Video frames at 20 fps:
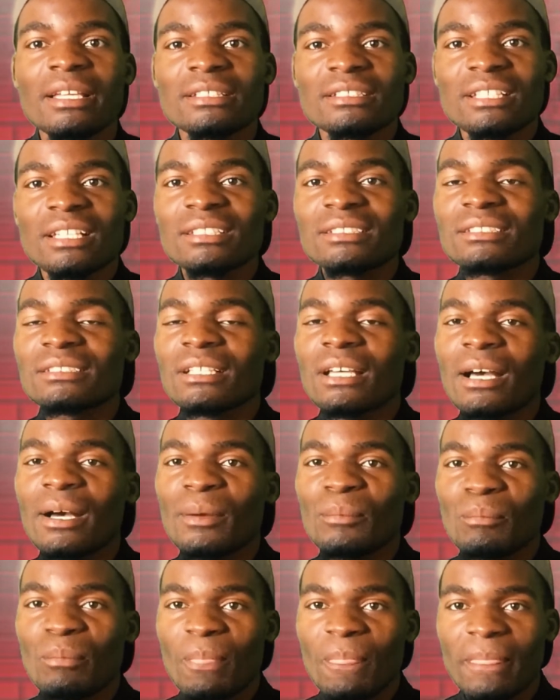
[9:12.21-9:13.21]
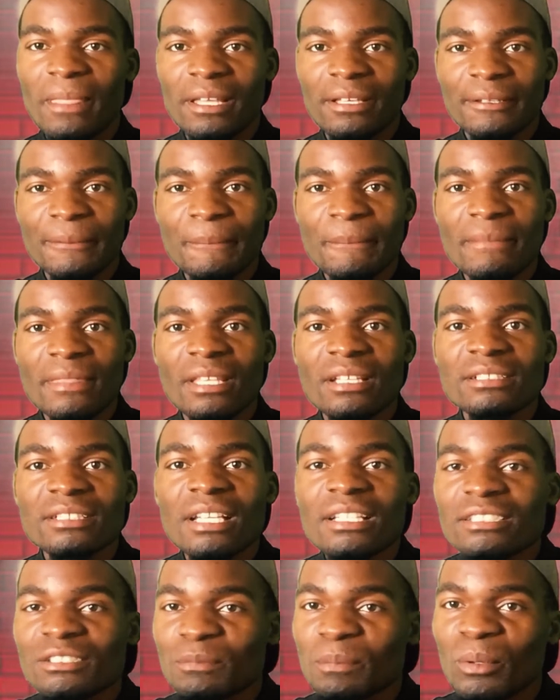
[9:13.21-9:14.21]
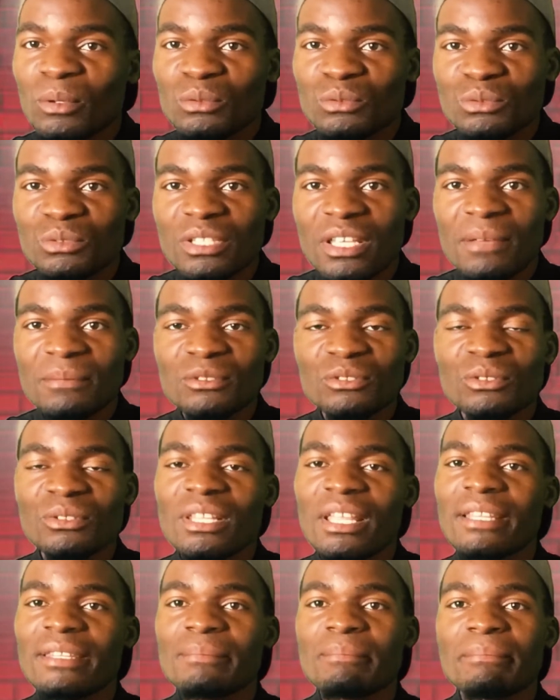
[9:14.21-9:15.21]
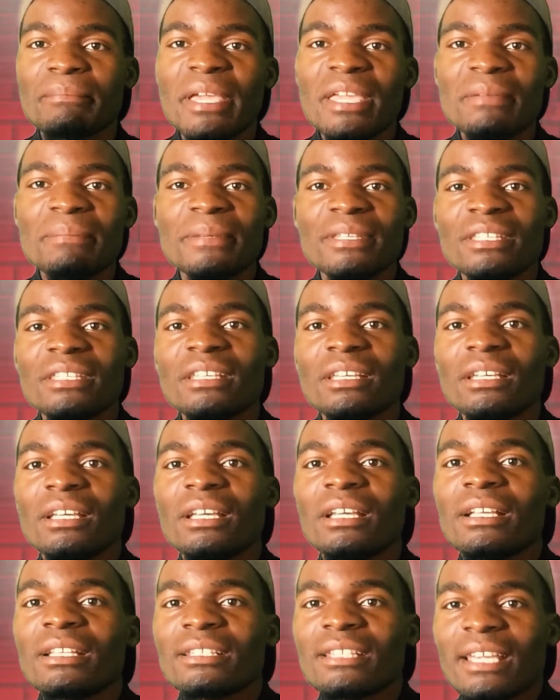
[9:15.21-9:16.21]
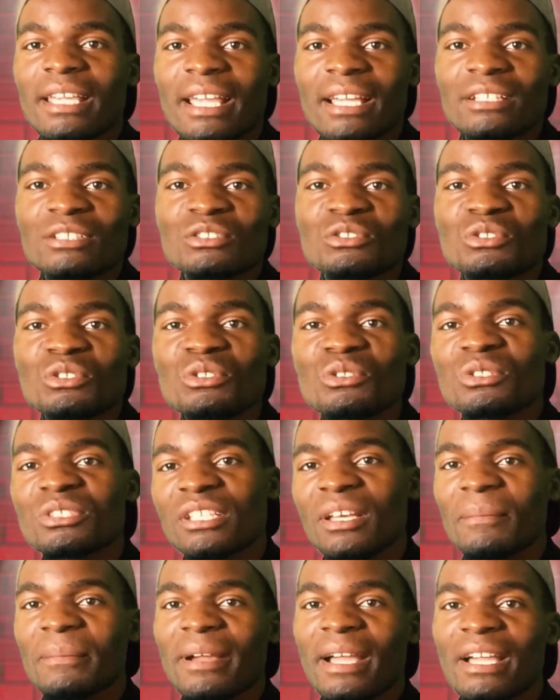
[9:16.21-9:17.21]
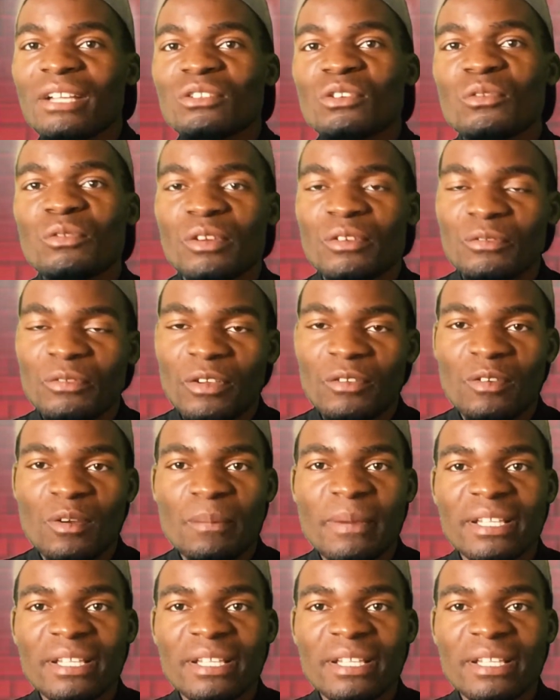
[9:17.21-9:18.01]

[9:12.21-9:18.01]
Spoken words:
just spoke to them, so that maybe they can do you some kind of a favor.